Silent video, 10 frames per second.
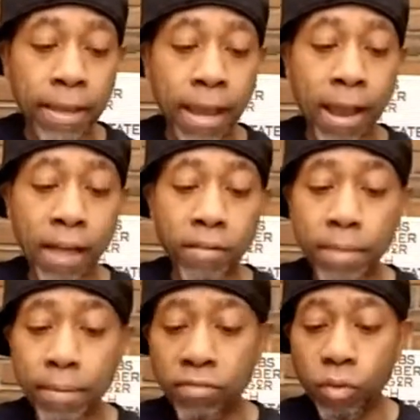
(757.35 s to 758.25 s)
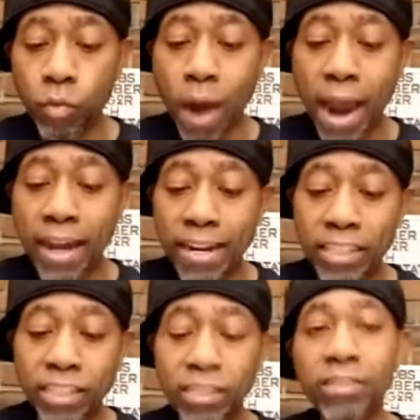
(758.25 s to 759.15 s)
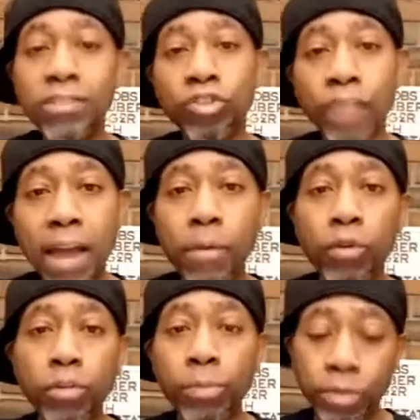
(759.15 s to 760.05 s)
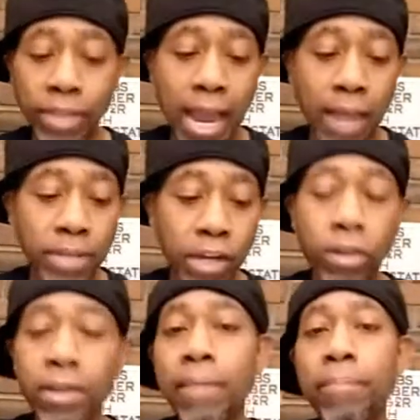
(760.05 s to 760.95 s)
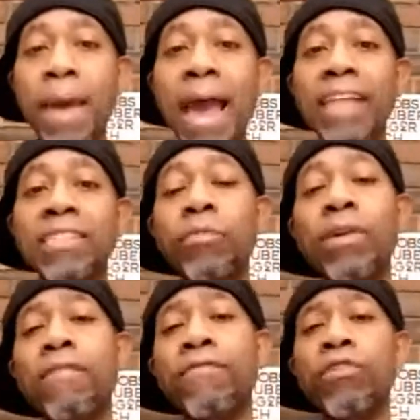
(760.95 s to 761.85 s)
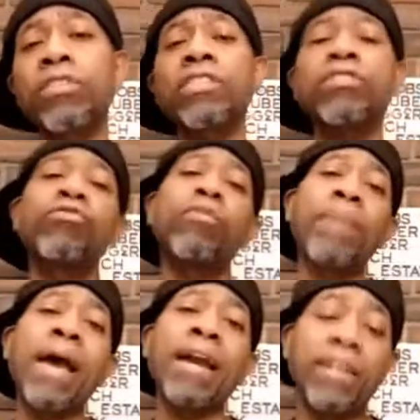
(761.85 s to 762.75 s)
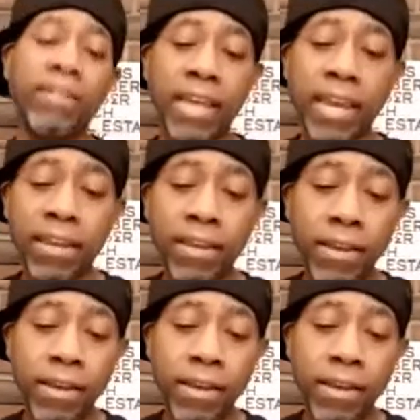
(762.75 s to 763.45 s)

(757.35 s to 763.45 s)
I remember winding this track multiple times. I couldn't get past it when I first listened to it back in the day.